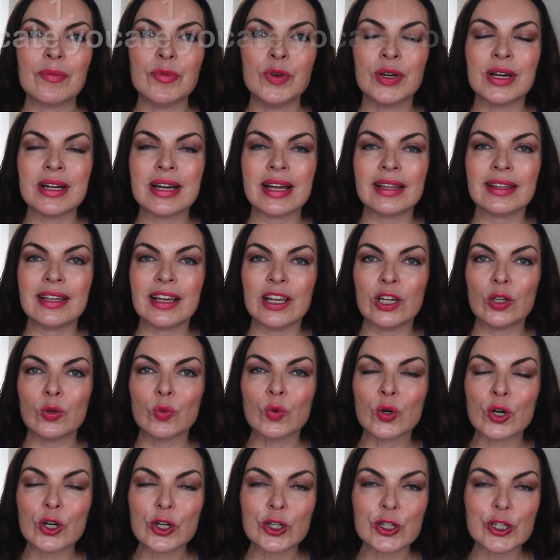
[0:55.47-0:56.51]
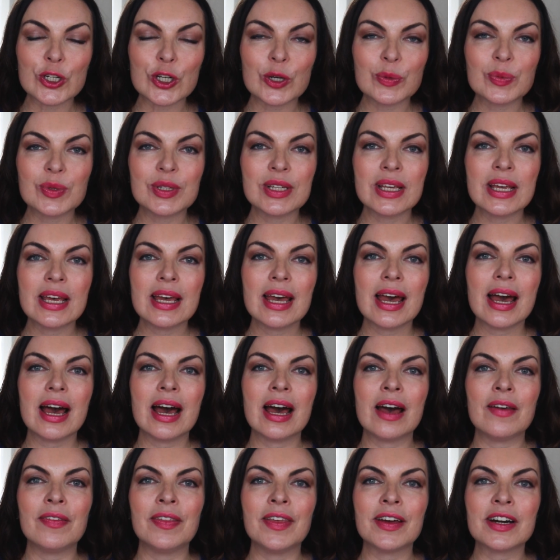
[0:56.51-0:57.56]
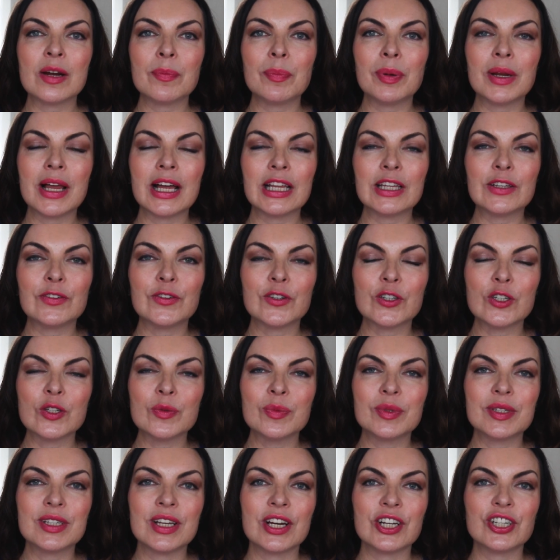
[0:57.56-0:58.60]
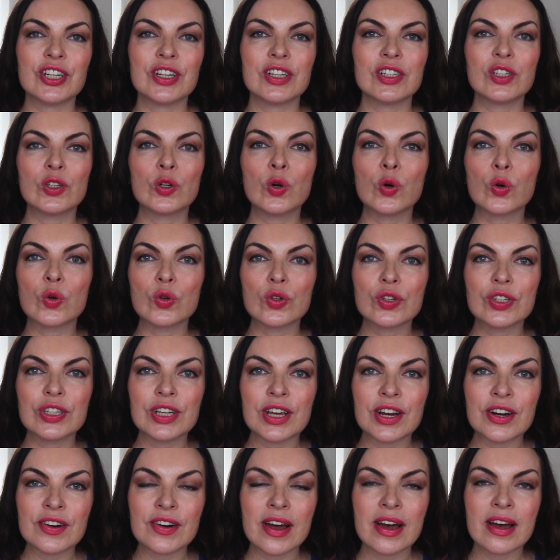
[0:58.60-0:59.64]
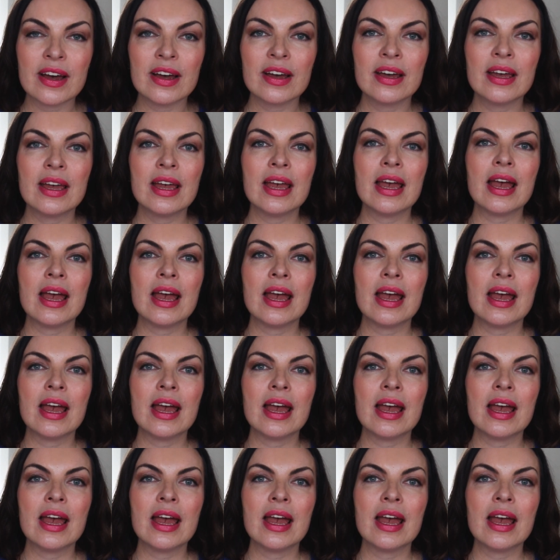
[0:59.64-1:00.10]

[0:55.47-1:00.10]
you can attend workshops, and there are platforms such as Coursera,